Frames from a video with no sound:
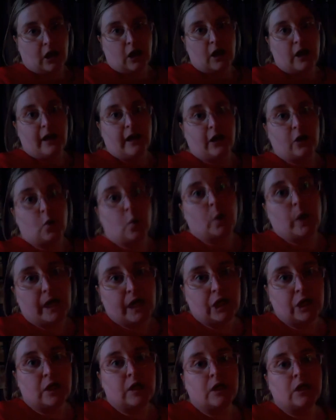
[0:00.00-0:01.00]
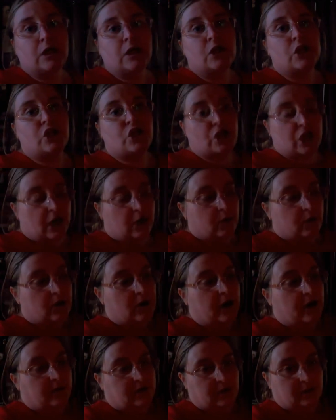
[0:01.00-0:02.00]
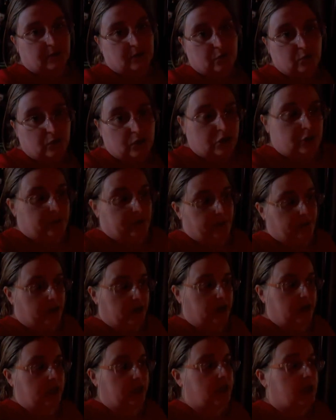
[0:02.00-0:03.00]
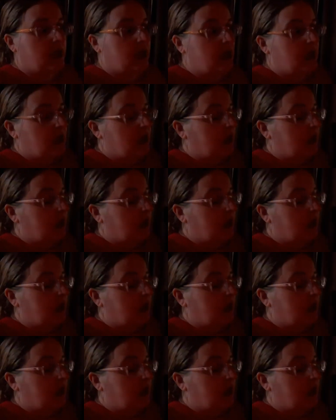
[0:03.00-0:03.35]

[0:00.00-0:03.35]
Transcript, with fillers: I got a quick shower. I was able to wash my body.